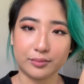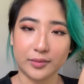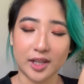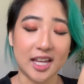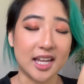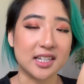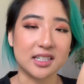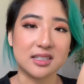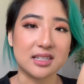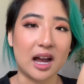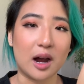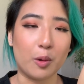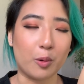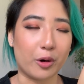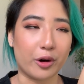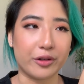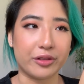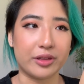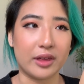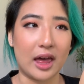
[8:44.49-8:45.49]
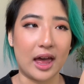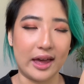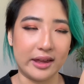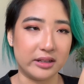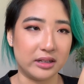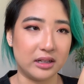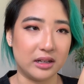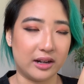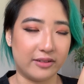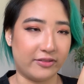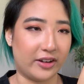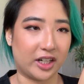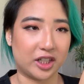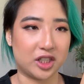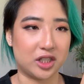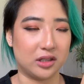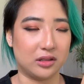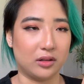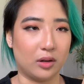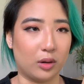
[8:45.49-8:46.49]
he is not worth any
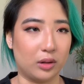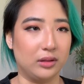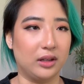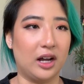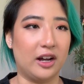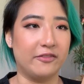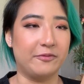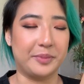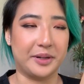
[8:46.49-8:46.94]
affection or love